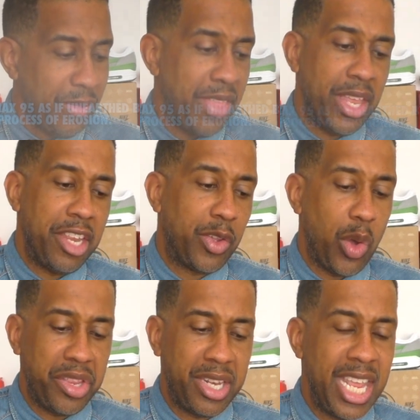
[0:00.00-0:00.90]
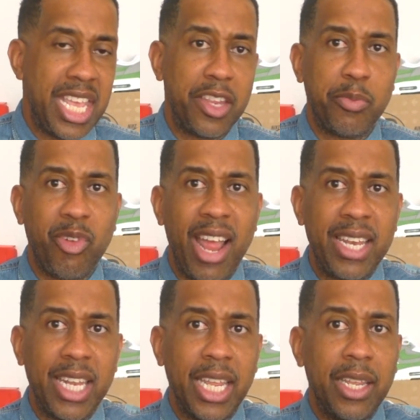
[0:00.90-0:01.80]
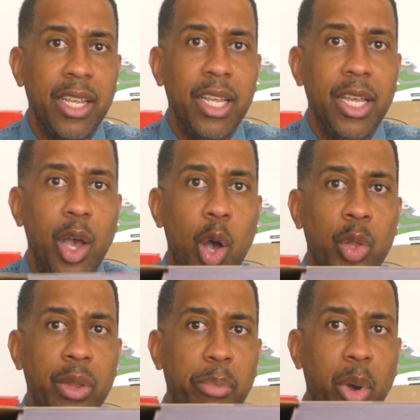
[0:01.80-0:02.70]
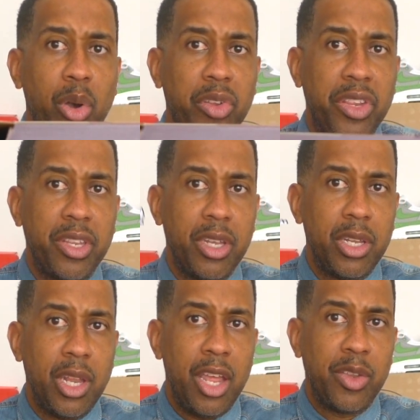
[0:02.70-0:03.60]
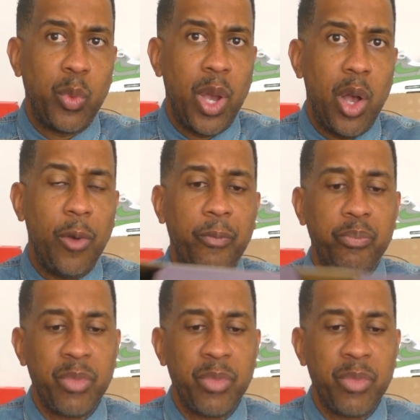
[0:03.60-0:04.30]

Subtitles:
And then it's got sneakers branding on the box as well.